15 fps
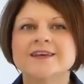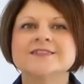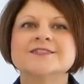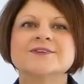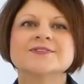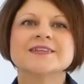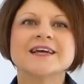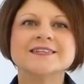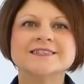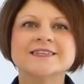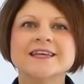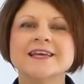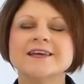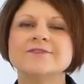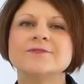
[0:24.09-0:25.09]
So let's
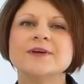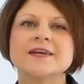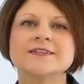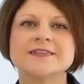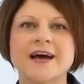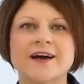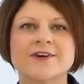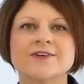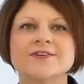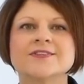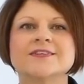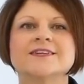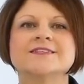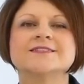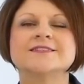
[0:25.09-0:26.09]
see if we can tackle
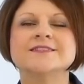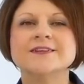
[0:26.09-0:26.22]
this